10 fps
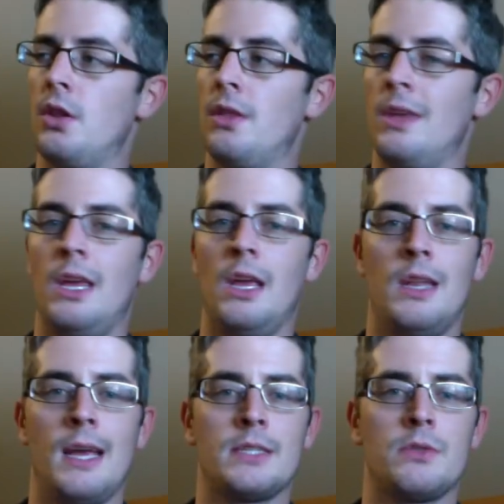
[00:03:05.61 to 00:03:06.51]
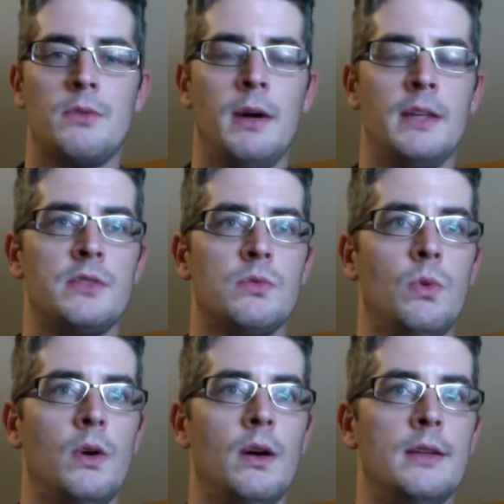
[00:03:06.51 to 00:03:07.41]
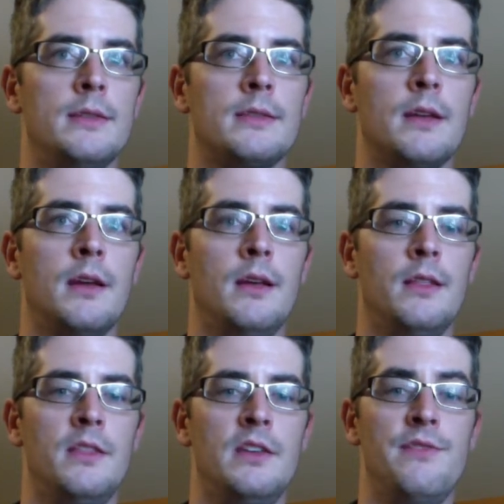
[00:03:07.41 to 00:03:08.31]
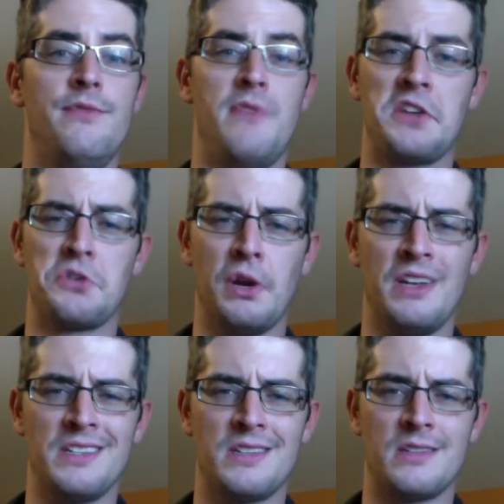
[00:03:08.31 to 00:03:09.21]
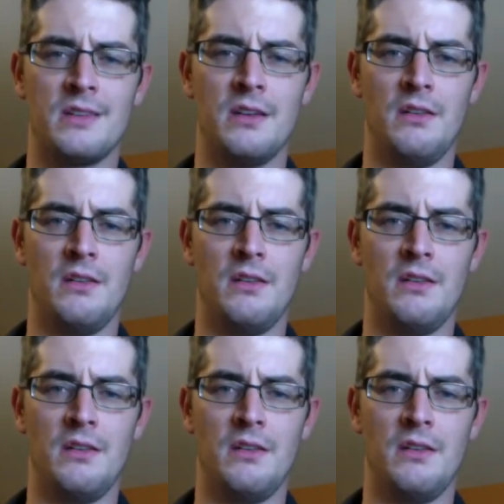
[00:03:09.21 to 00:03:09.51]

The next three months was the Veterans